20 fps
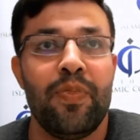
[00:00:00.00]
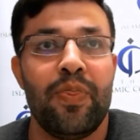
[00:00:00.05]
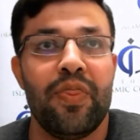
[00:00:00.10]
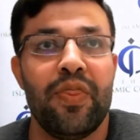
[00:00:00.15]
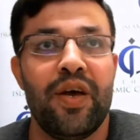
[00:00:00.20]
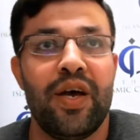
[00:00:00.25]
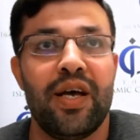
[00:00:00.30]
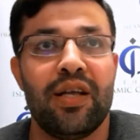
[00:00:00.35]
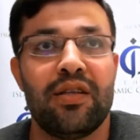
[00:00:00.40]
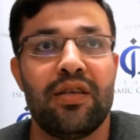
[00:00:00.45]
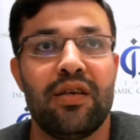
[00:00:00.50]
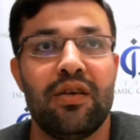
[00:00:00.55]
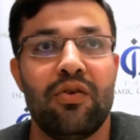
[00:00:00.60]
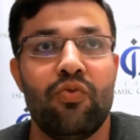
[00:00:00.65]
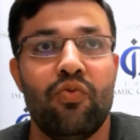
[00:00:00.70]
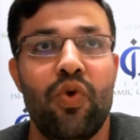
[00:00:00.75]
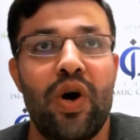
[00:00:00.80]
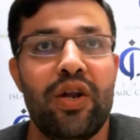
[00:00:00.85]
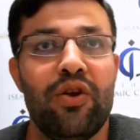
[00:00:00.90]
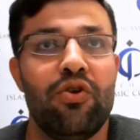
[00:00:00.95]
that
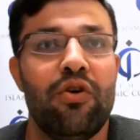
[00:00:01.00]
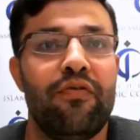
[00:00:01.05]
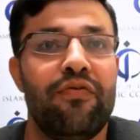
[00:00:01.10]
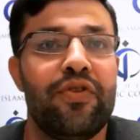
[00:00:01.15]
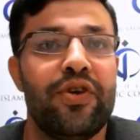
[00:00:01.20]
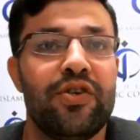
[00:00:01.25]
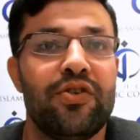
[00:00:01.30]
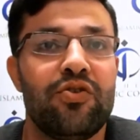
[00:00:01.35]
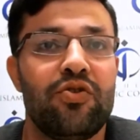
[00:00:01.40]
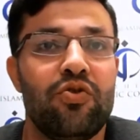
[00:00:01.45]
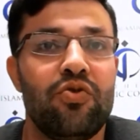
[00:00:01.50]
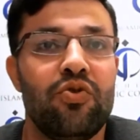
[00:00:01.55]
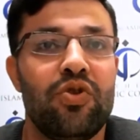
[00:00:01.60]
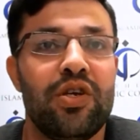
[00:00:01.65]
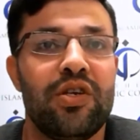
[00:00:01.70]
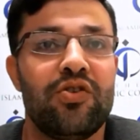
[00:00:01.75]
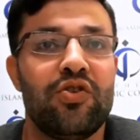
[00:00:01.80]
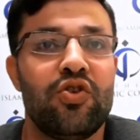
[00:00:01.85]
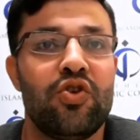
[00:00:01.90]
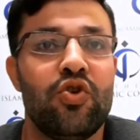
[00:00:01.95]
one of the
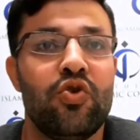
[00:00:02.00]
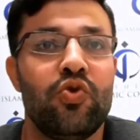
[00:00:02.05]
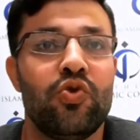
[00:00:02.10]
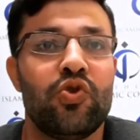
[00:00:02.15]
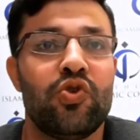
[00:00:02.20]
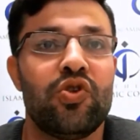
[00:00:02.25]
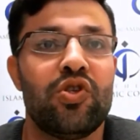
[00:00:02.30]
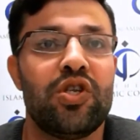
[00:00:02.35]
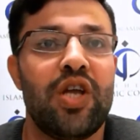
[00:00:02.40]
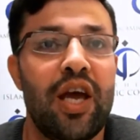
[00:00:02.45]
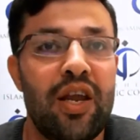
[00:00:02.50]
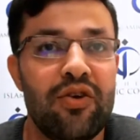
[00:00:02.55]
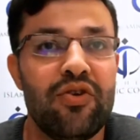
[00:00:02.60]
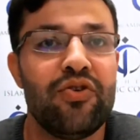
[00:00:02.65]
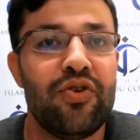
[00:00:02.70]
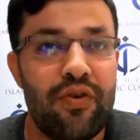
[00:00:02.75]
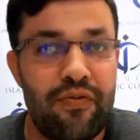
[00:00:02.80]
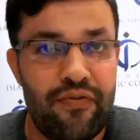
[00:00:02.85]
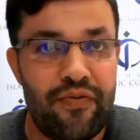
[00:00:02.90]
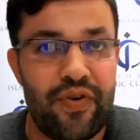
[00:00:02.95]
students used 10
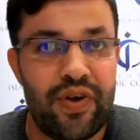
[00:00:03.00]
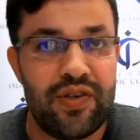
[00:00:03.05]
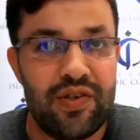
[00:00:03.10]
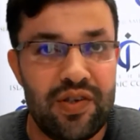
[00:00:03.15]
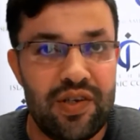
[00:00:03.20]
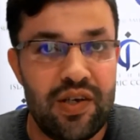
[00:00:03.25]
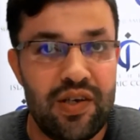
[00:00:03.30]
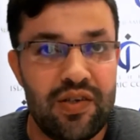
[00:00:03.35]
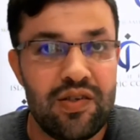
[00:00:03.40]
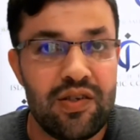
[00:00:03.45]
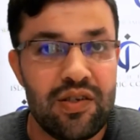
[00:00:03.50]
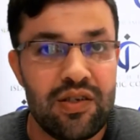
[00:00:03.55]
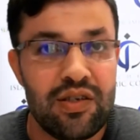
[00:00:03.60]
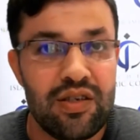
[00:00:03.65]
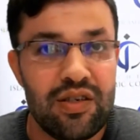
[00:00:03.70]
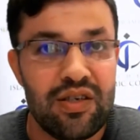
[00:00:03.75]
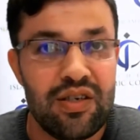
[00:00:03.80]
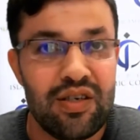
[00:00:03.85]
references,